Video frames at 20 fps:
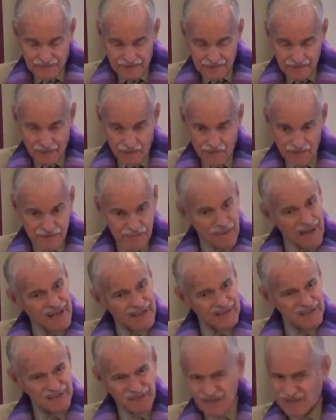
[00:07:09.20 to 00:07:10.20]
So his
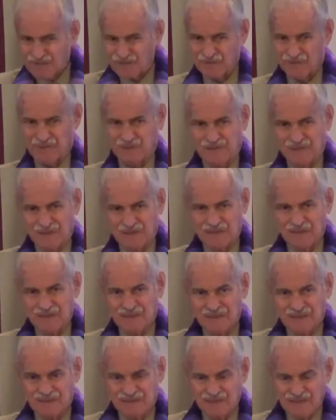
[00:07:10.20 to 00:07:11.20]
body is different.
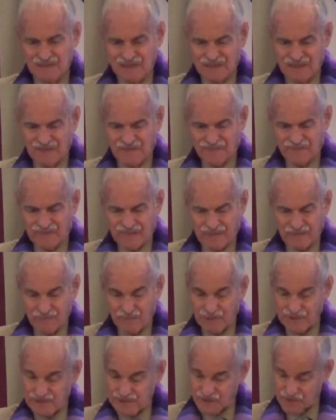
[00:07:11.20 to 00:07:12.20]

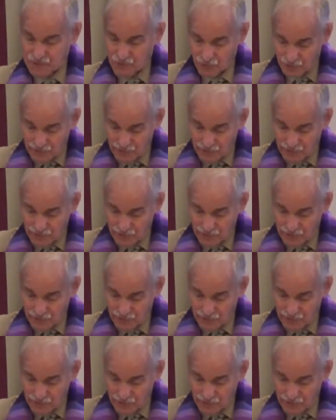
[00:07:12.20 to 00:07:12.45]
But it's